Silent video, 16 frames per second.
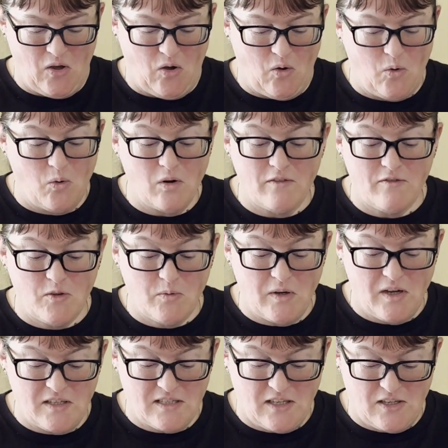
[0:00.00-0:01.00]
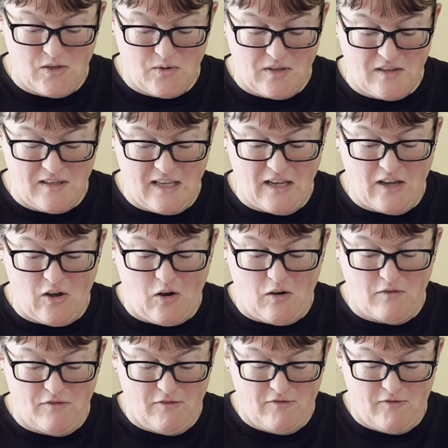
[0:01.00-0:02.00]
all of the words that you can think
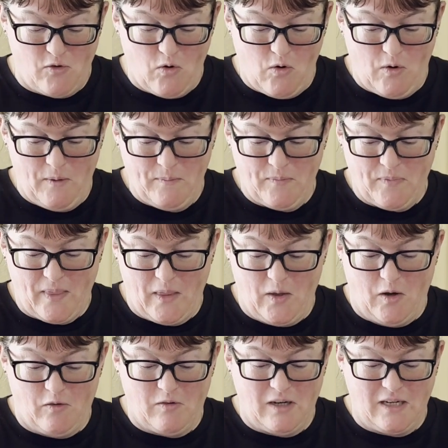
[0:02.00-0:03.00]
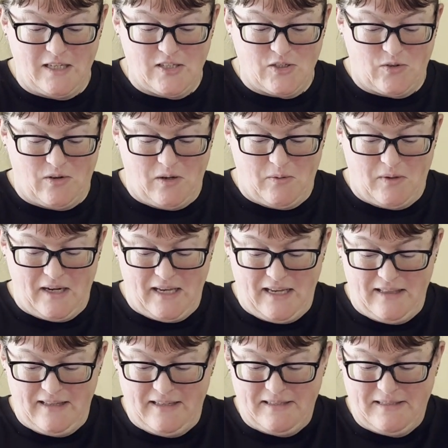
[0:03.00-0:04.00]
of for not really sure I want to
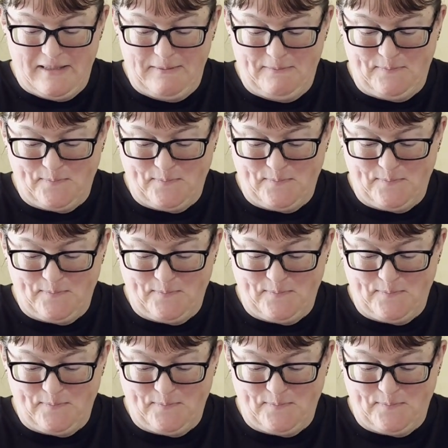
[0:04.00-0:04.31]
eat this.